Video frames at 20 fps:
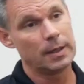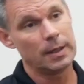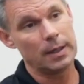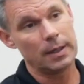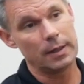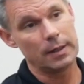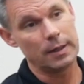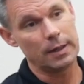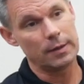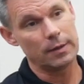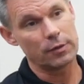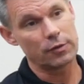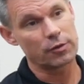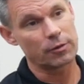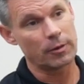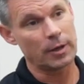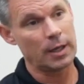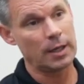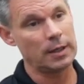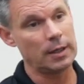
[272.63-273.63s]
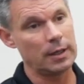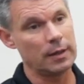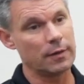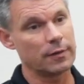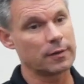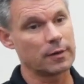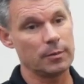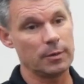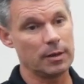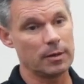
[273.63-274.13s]
and the training
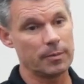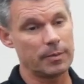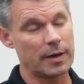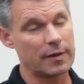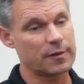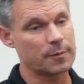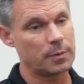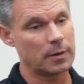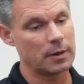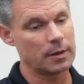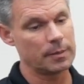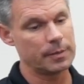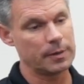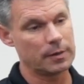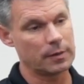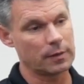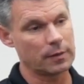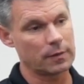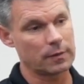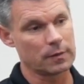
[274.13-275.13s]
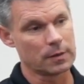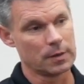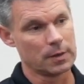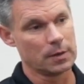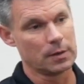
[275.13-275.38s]
is going to be the best part because